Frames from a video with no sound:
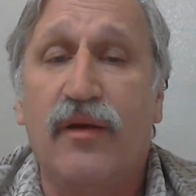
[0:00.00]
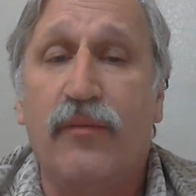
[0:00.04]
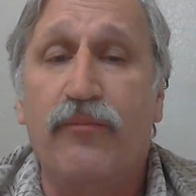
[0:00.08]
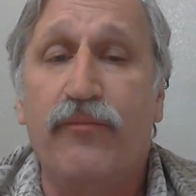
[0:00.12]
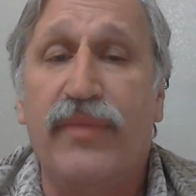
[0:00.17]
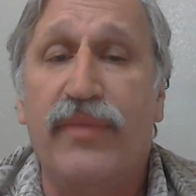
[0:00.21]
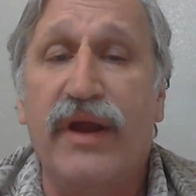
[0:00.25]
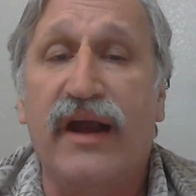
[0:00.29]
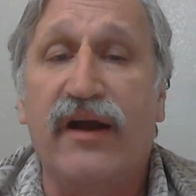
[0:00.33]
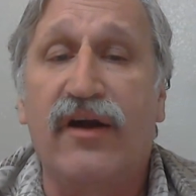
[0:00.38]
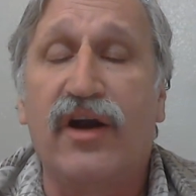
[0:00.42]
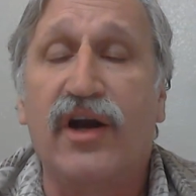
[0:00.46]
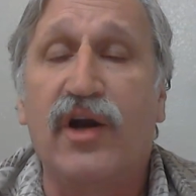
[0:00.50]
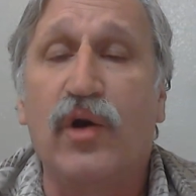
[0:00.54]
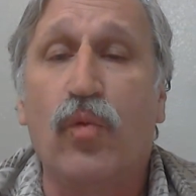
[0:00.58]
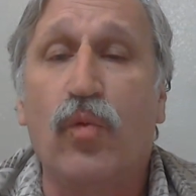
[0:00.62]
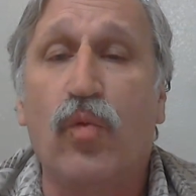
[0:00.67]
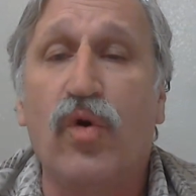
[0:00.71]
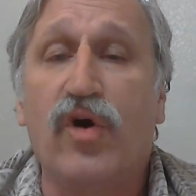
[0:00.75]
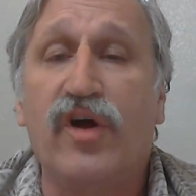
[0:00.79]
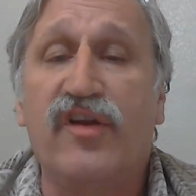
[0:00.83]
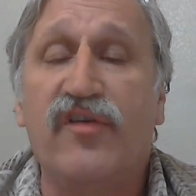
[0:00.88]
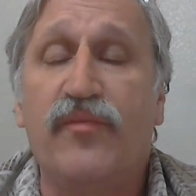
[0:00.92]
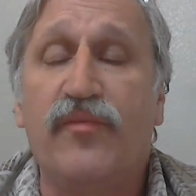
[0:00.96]
Barron
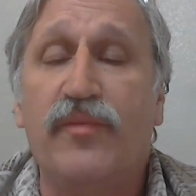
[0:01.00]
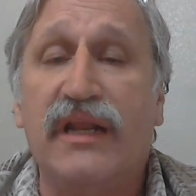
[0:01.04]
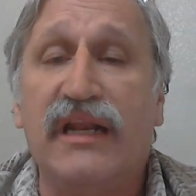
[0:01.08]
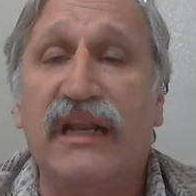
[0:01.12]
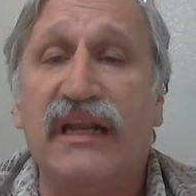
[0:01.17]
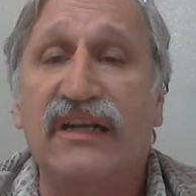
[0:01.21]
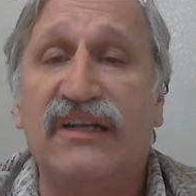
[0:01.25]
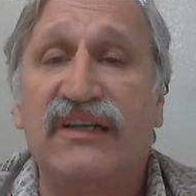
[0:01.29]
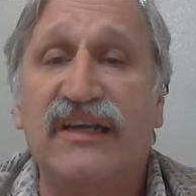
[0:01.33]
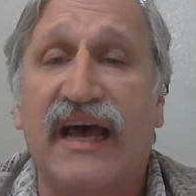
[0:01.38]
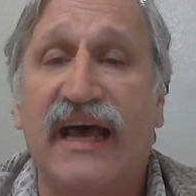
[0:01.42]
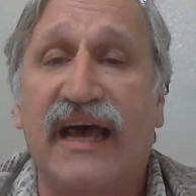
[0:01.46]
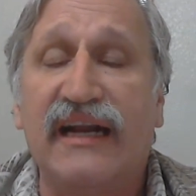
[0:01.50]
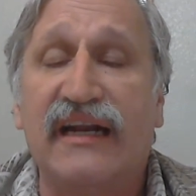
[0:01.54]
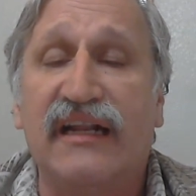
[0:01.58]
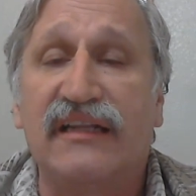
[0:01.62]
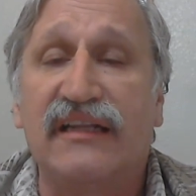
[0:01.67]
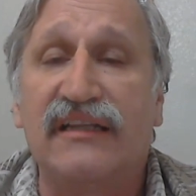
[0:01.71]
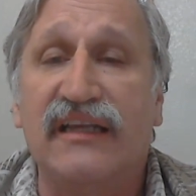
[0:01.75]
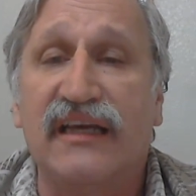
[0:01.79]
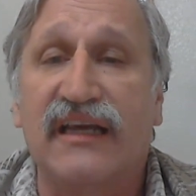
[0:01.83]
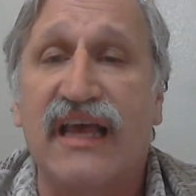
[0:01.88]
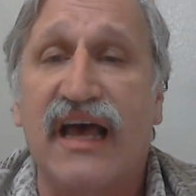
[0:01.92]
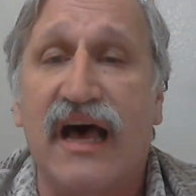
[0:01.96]
would have been
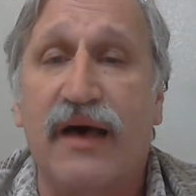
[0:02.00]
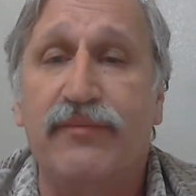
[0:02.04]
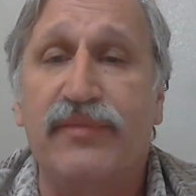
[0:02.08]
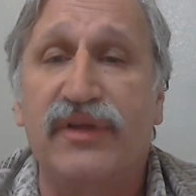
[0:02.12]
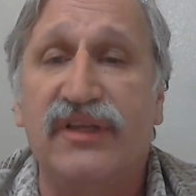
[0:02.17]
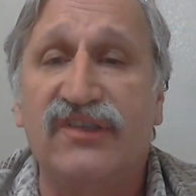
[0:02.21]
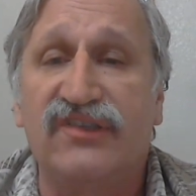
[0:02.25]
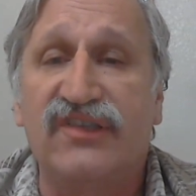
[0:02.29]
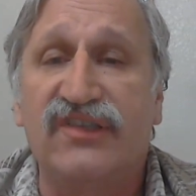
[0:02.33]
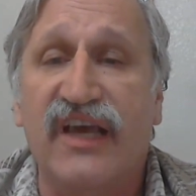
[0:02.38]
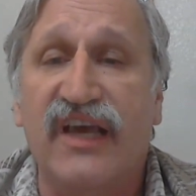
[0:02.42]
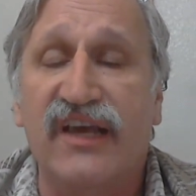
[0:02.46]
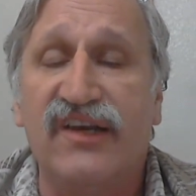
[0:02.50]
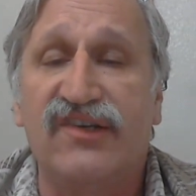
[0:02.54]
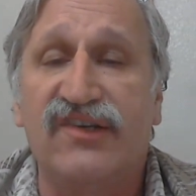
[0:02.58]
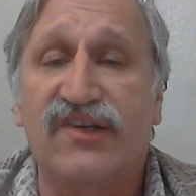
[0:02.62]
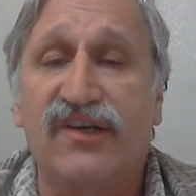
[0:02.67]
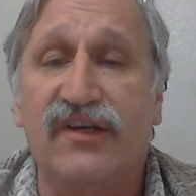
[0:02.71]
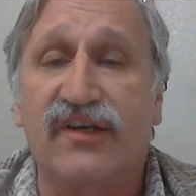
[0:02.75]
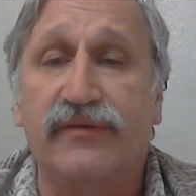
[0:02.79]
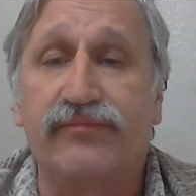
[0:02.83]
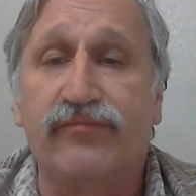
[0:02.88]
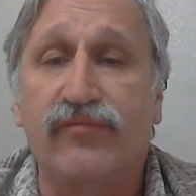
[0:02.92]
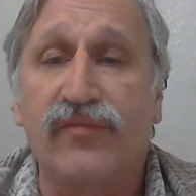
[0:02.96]
entitled to
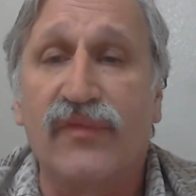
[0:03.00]
compensation.